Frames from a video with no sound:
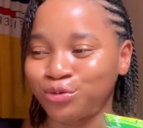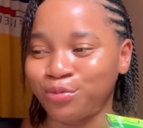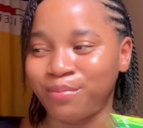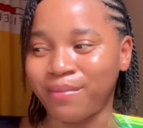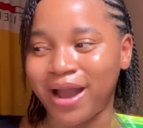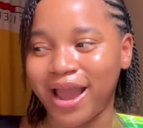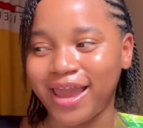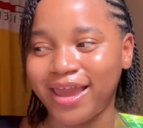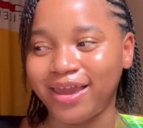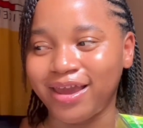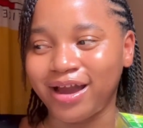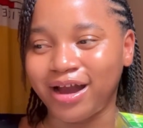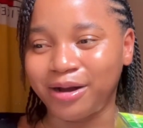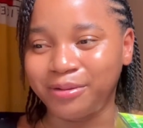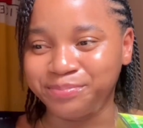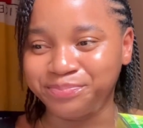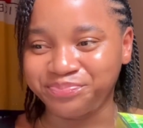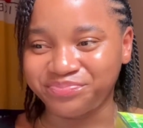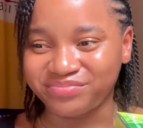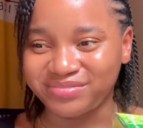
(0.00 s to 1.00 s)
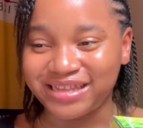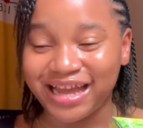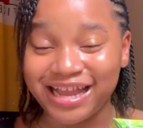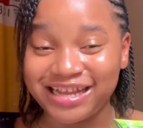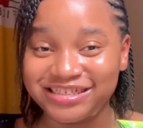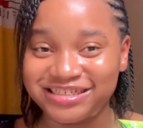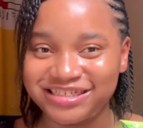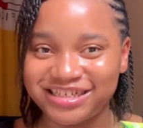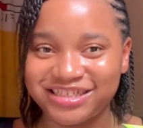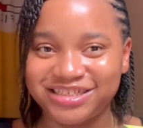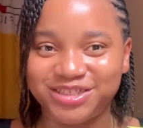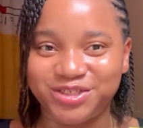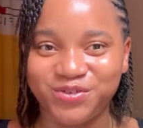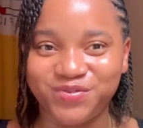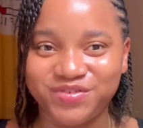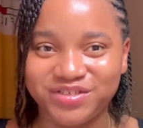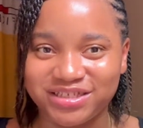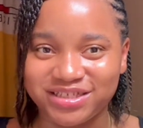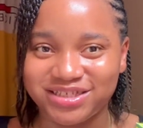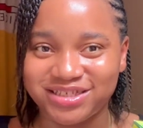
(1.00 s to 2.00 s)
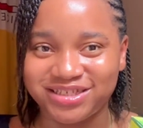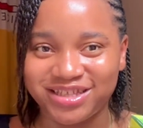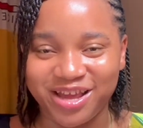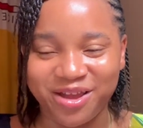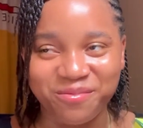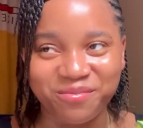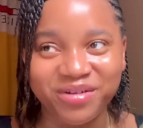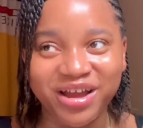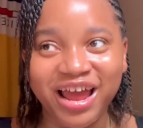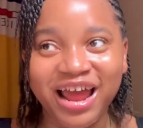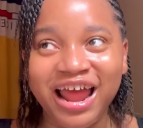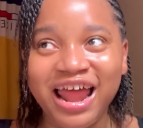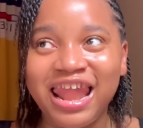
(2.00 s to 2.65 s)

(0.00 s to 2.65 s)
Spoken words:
to my digestive system,